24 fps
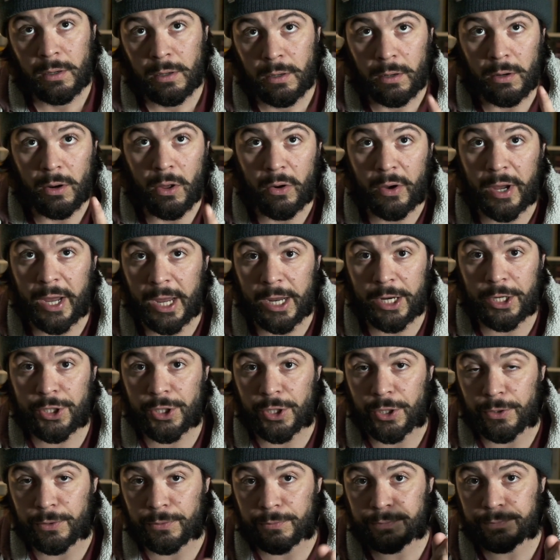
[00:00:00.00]

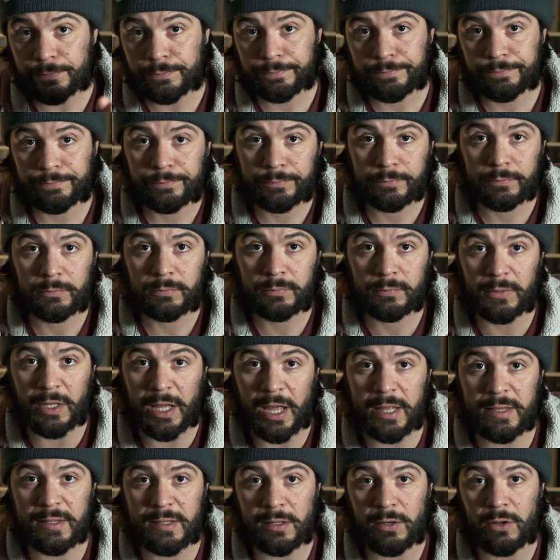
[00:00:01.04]
Location,
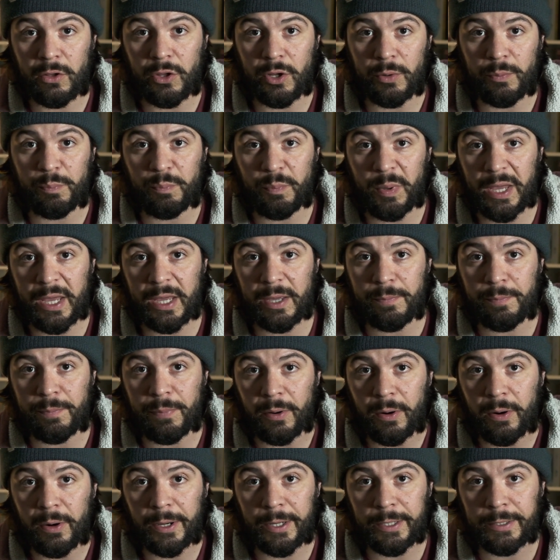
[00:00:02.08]
that's another big
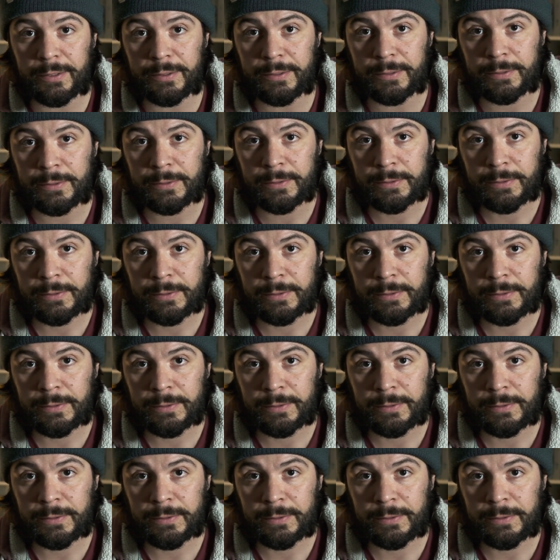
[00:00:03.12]
point.